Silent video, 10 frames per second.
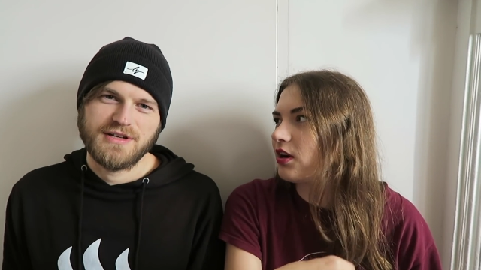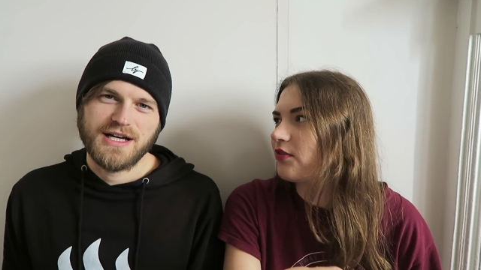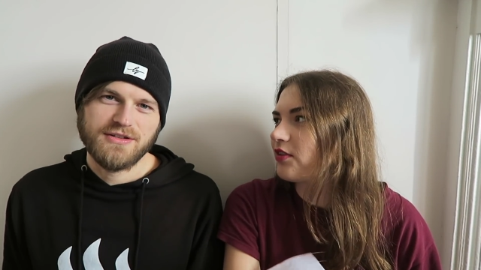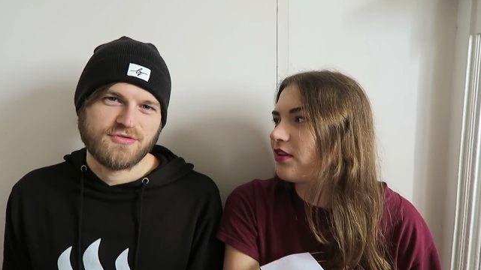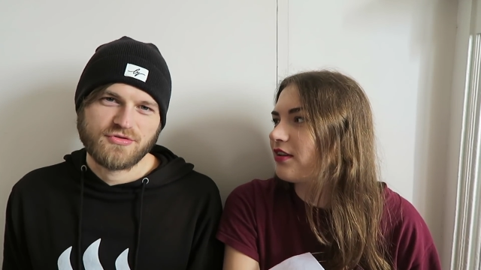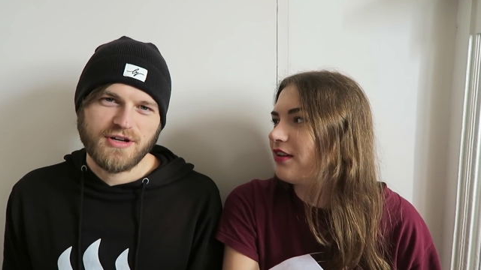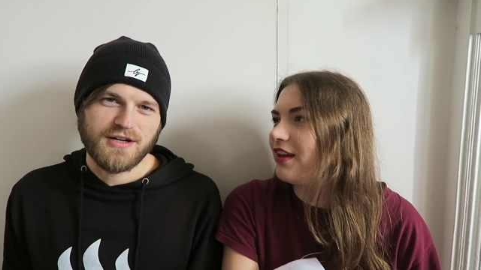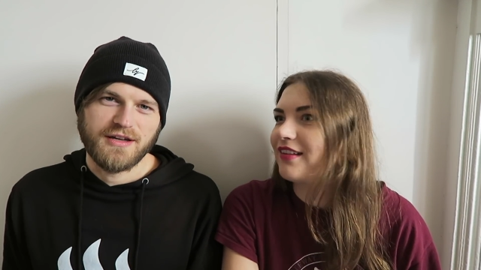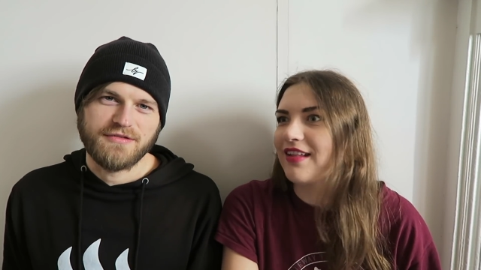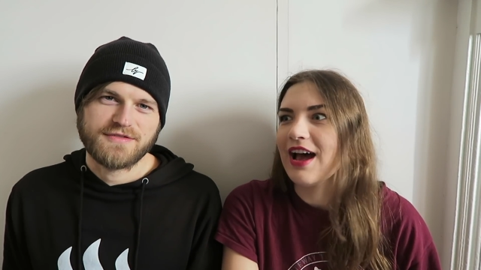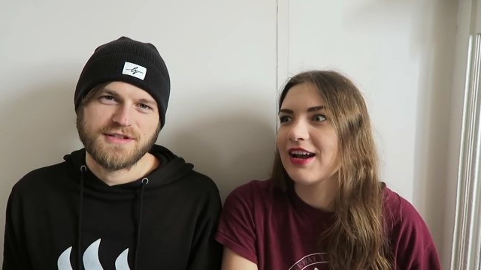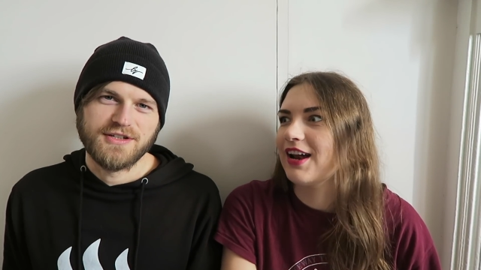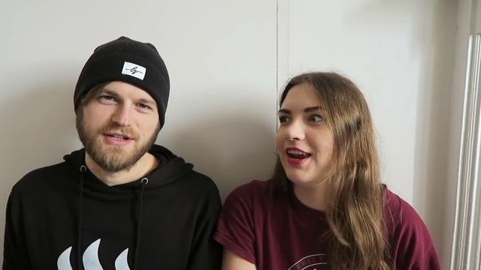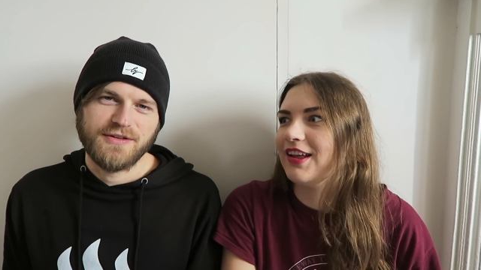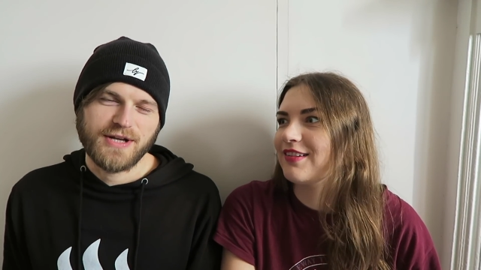Speaker 1: driver. I don't drive. Exactly.
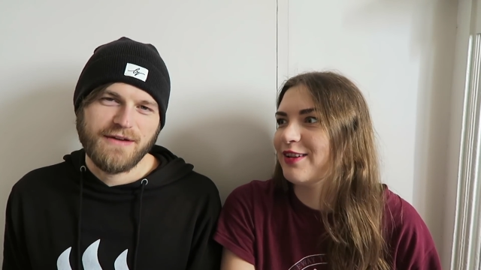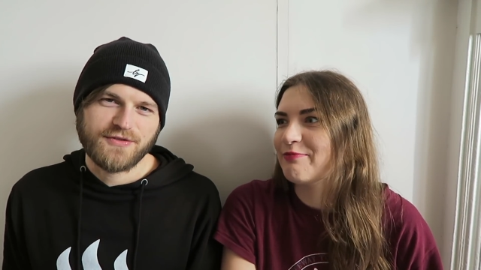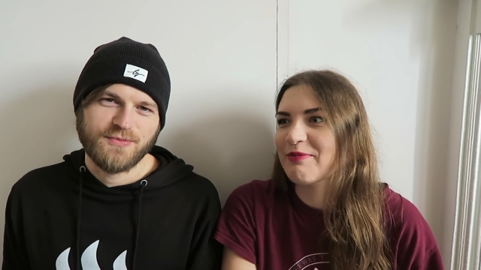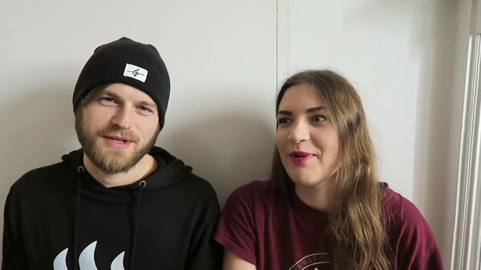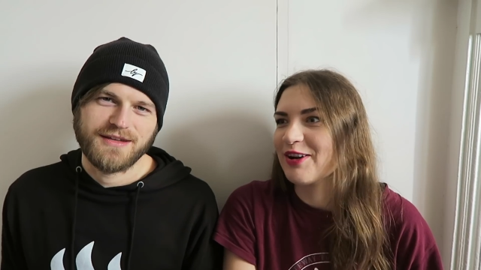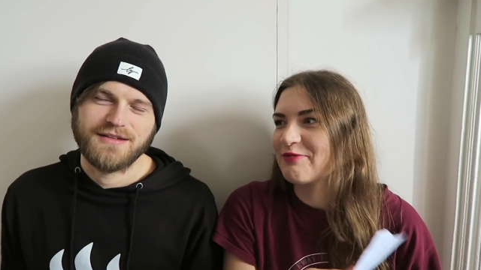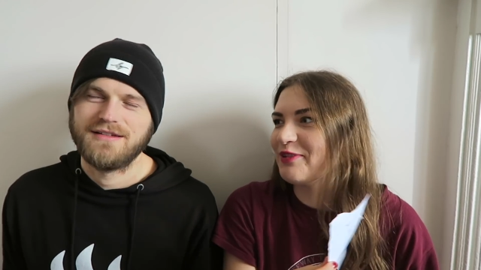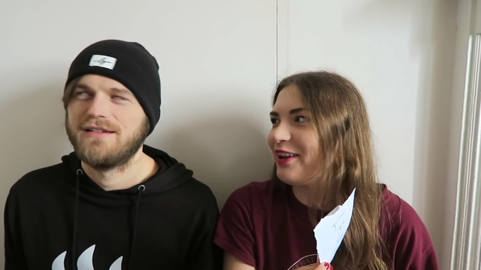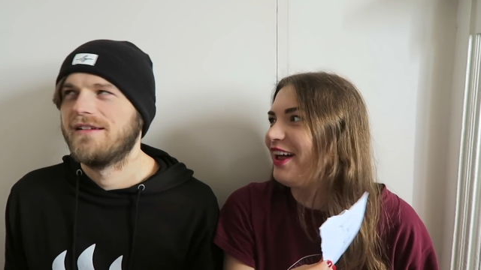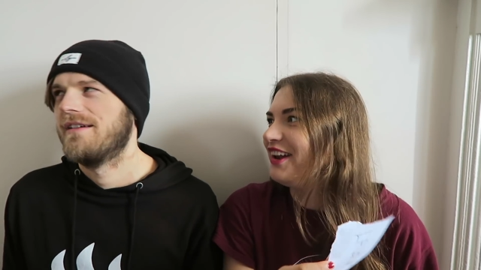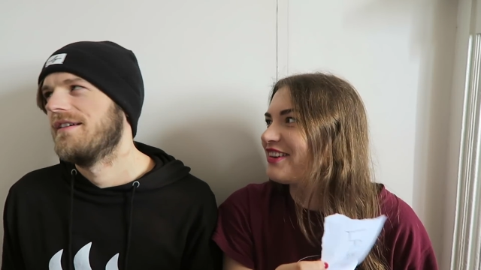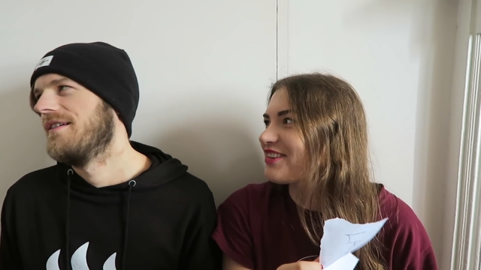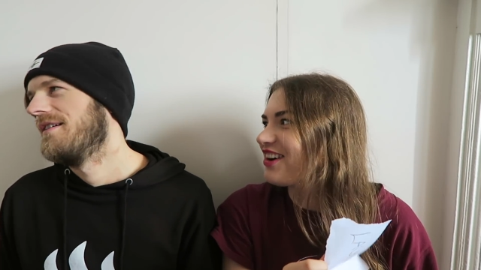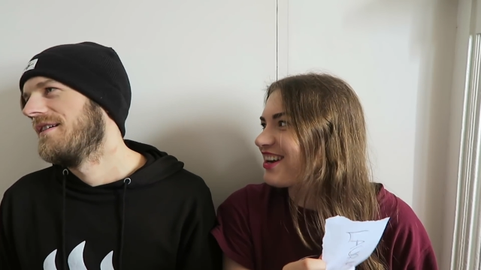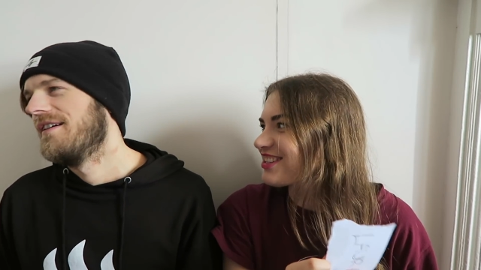So you have to be... much more likely
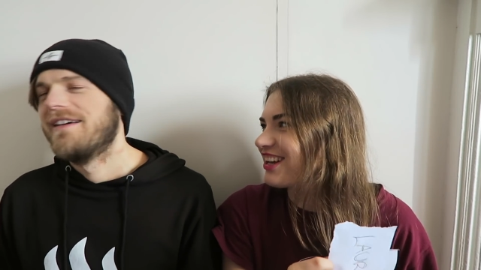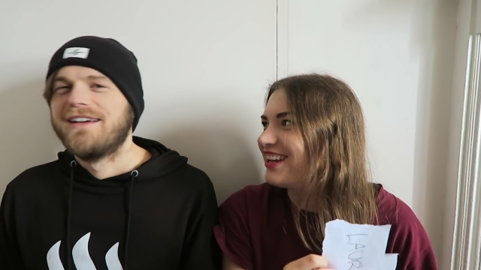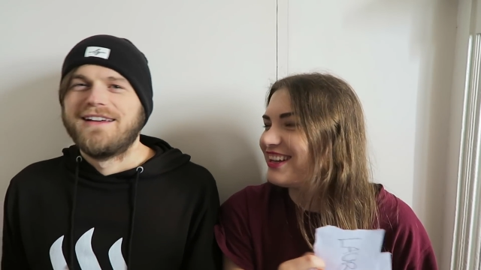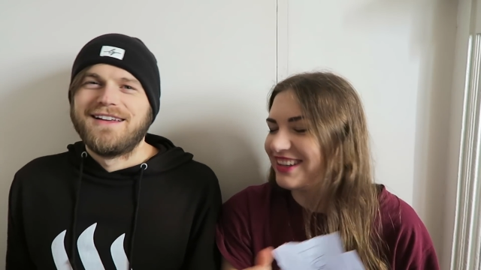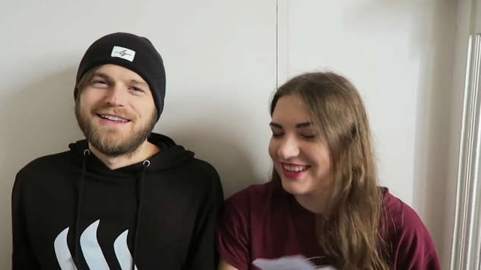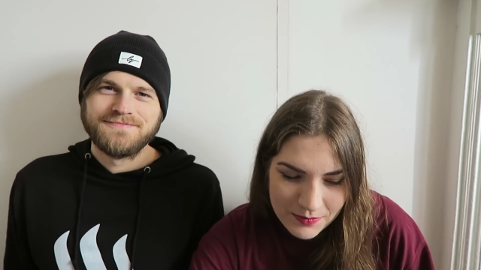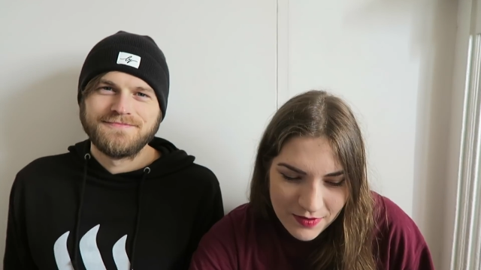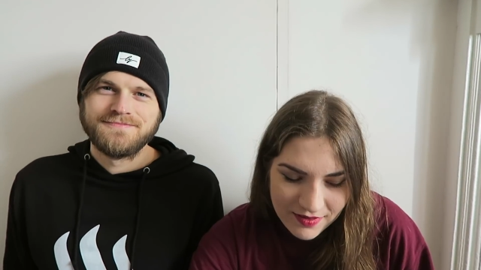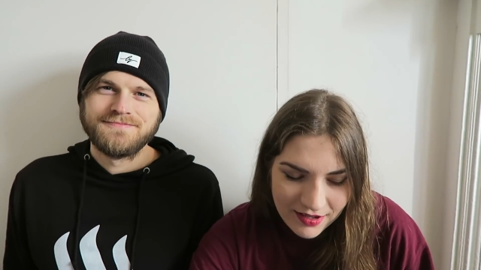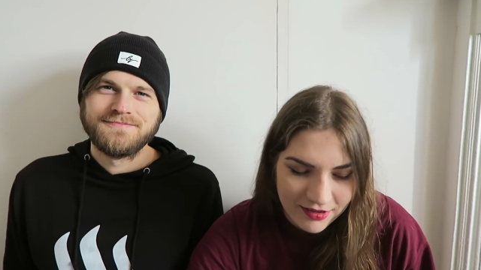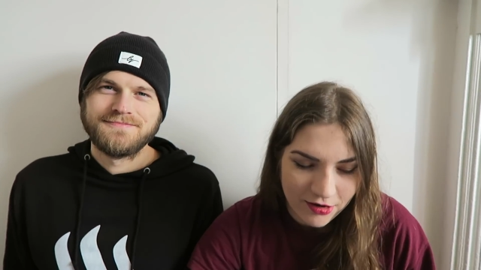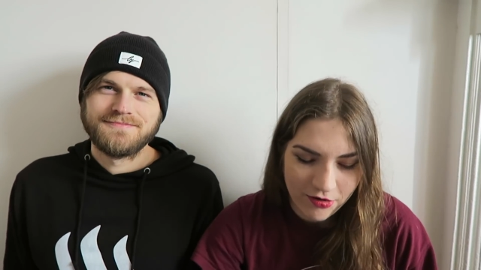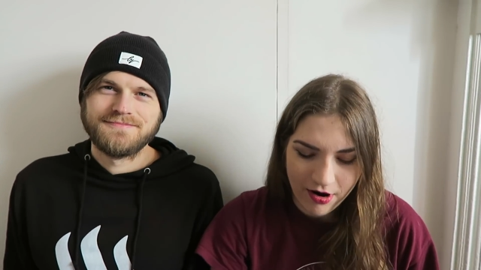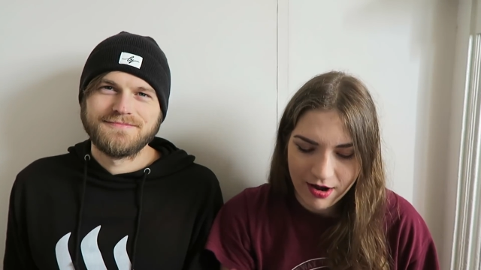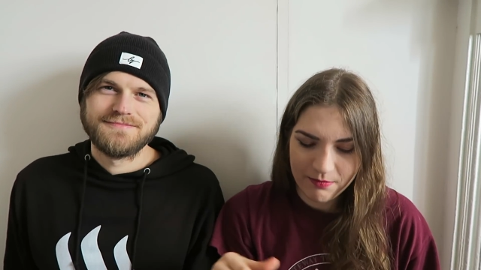to crash it. Most likely to
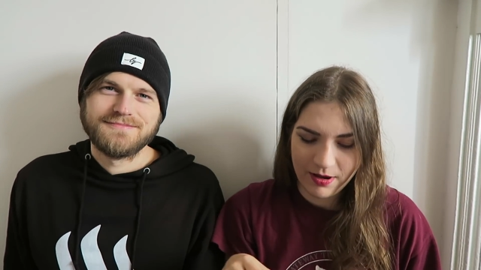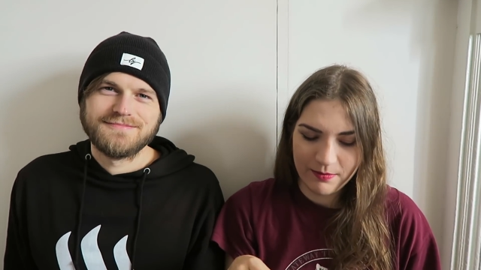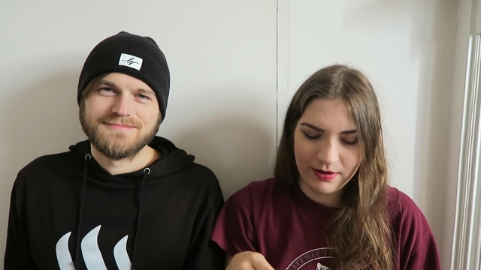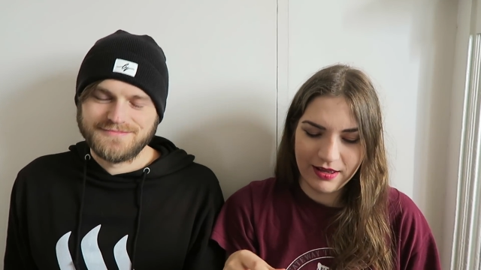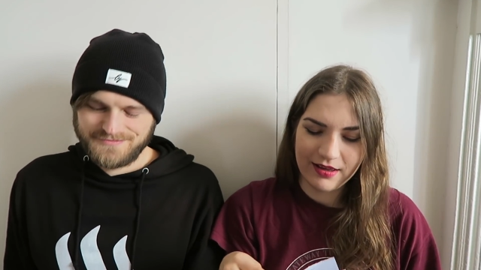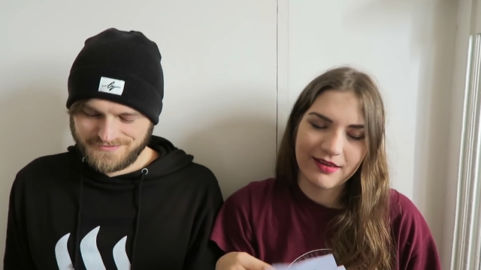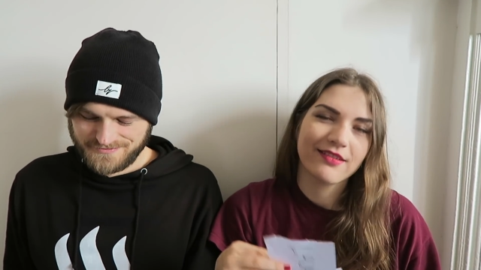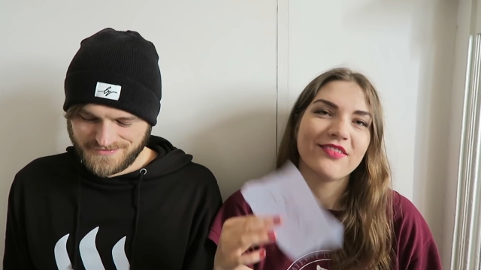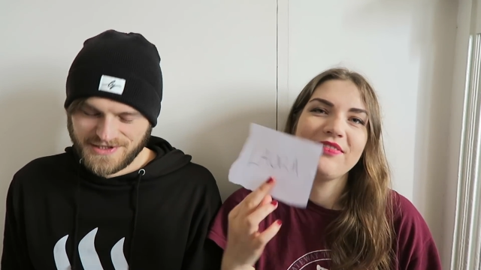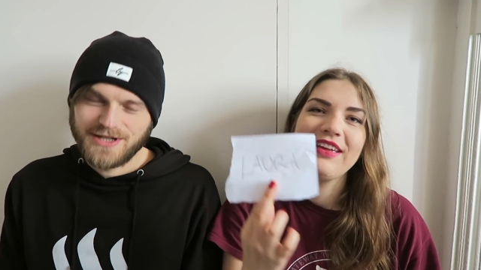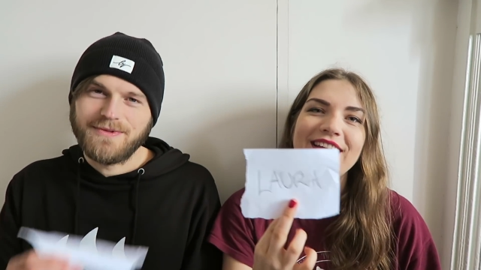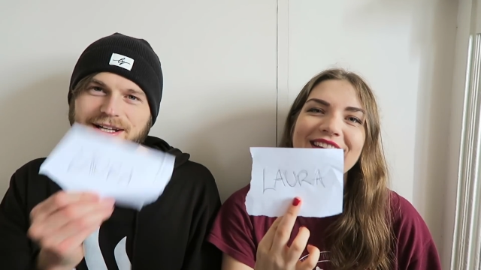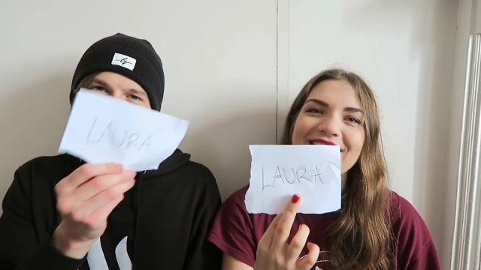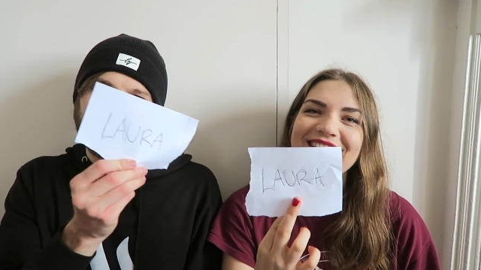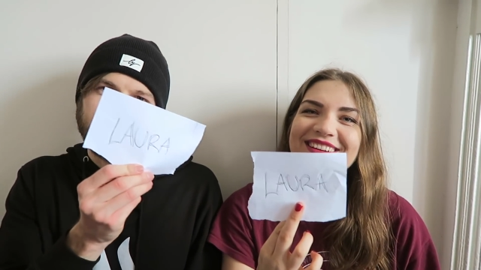cry in public.
Speaker 2: Oh
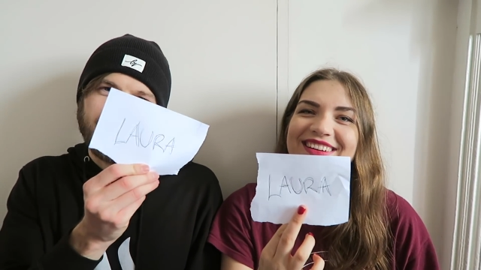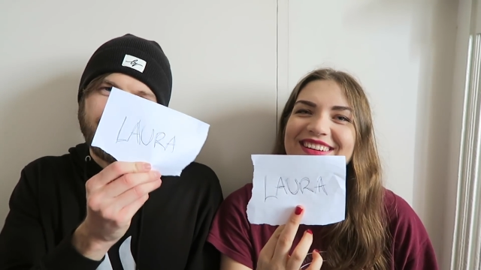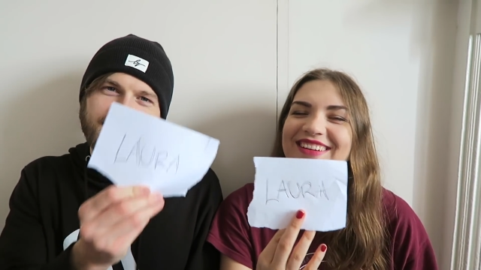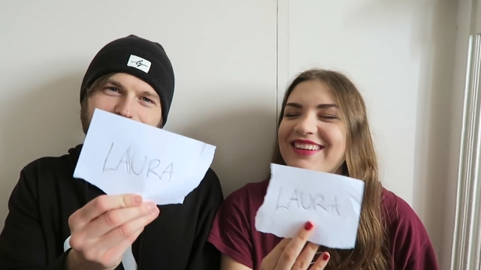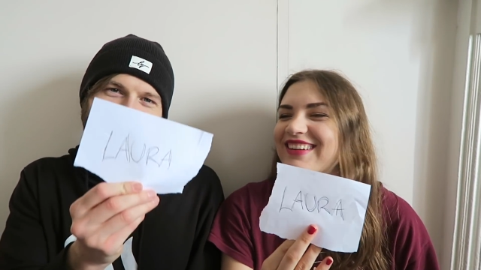my god, this is